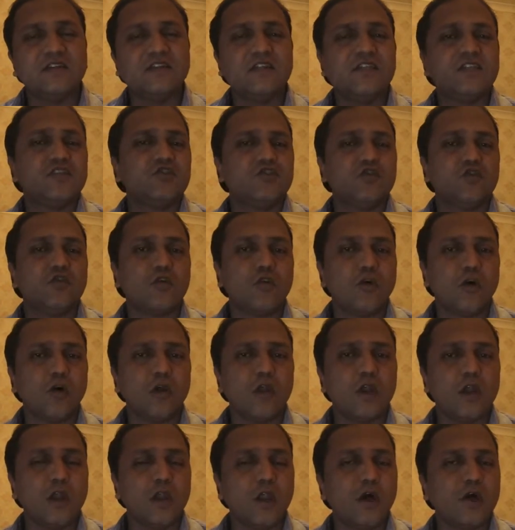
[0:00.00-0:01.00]
this
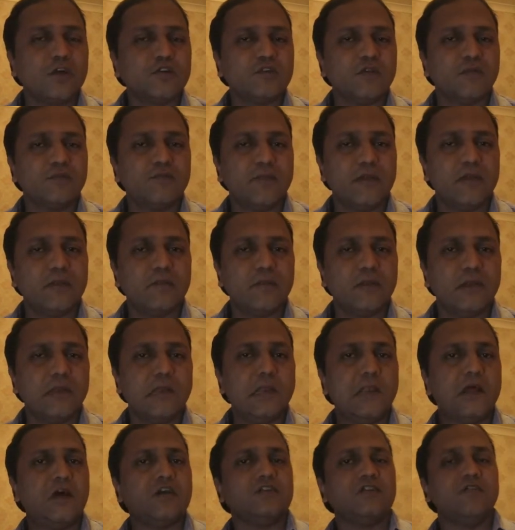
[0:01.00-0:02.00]
so-called loss of people,
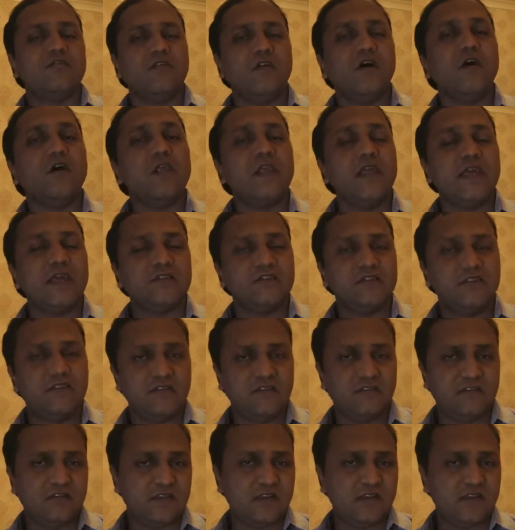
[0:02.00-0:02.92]
loss of knowledge, and